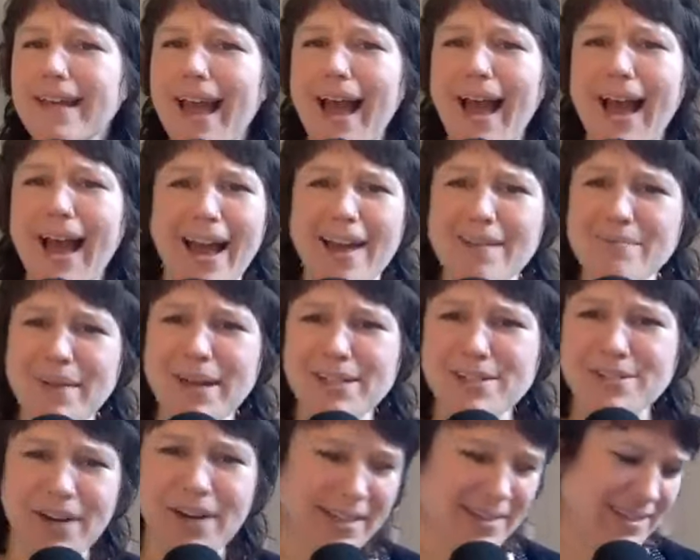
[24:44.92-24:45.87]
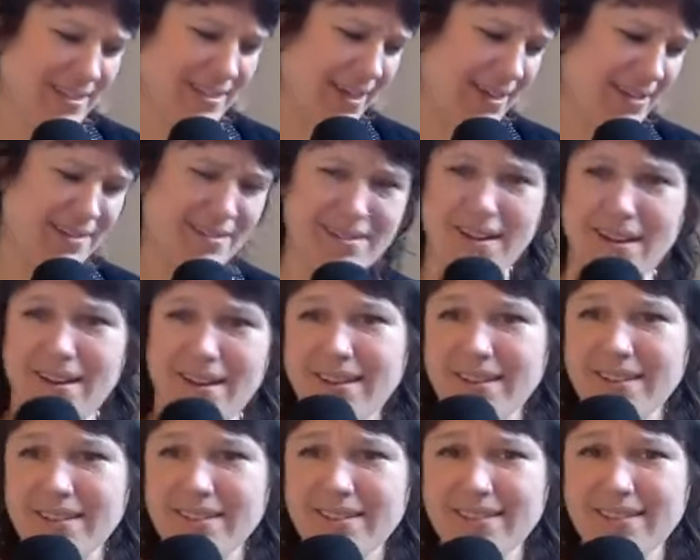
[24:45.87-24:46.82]
yeah. I have my trans socks
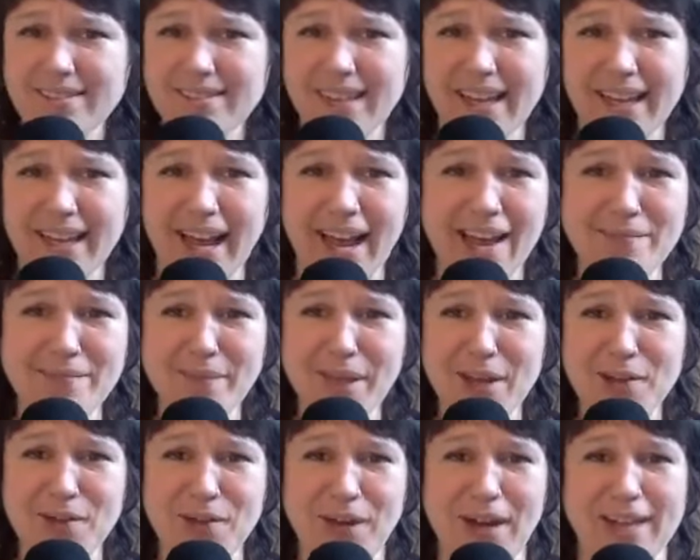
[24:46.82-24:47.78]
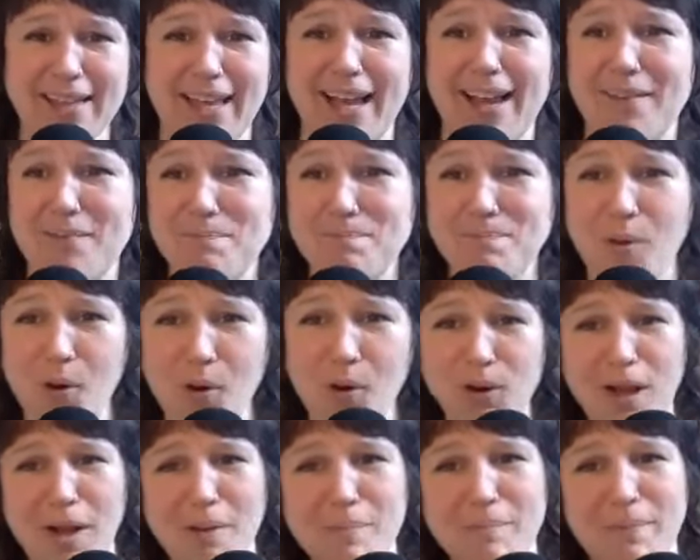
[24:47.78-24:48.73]
on. Like, yeah. I great, like
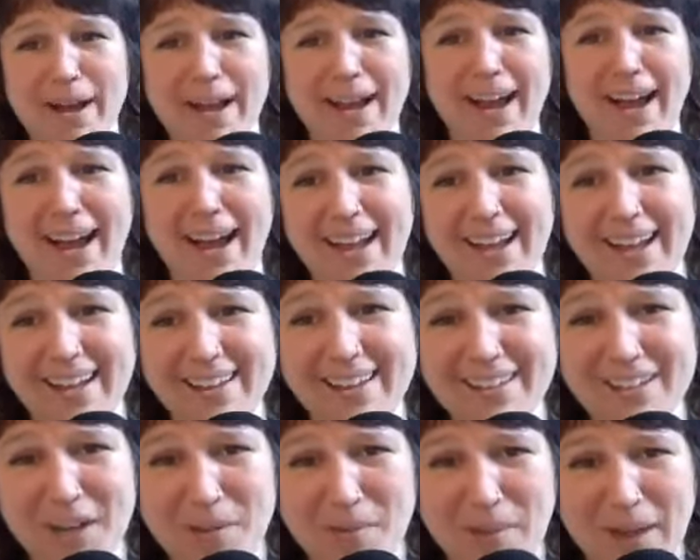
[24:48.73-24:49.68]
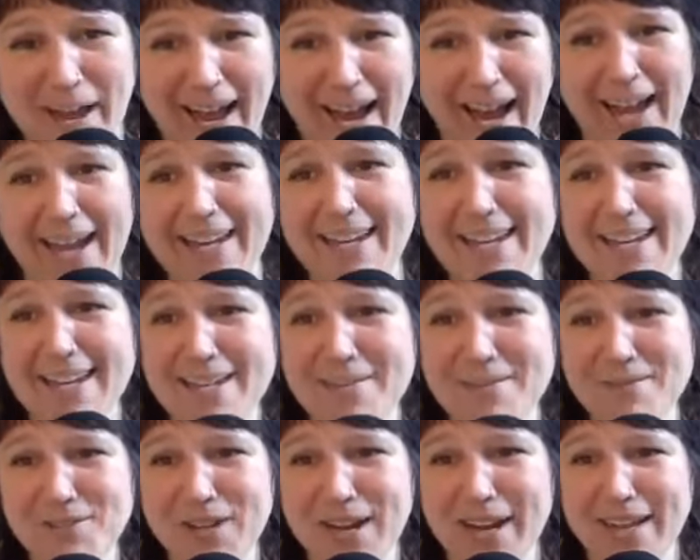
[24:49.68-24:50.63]
pull up my high, you know, my high
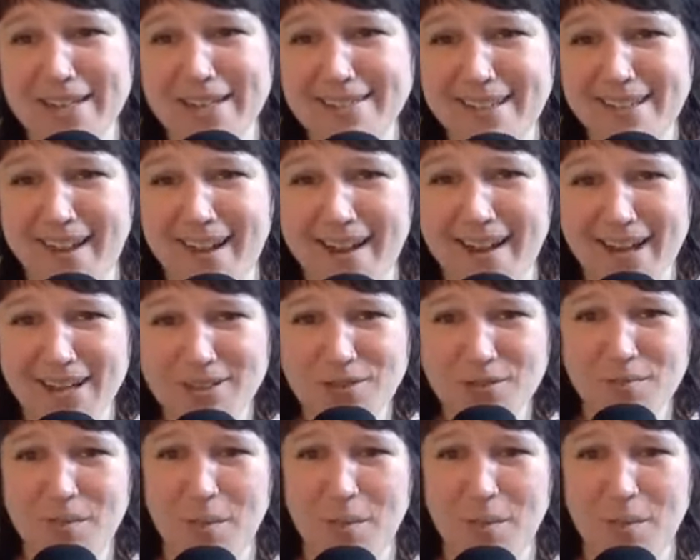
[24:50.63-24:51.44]
knee trans socks,